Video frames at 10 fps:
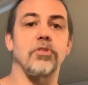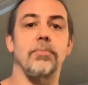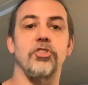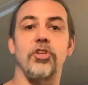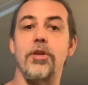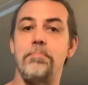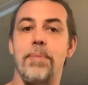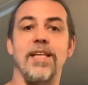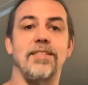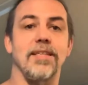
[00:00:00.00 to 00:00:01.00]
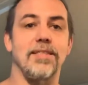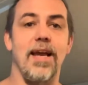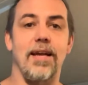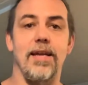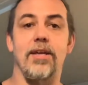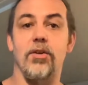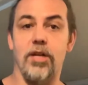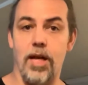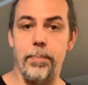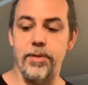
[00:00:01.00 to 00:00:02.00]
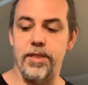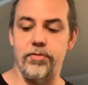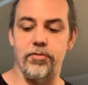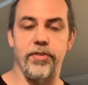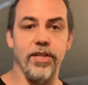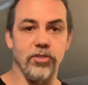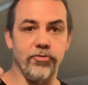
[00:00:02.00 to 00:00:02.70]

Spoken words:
I'm gonna show you basic technique on a couple of different feats.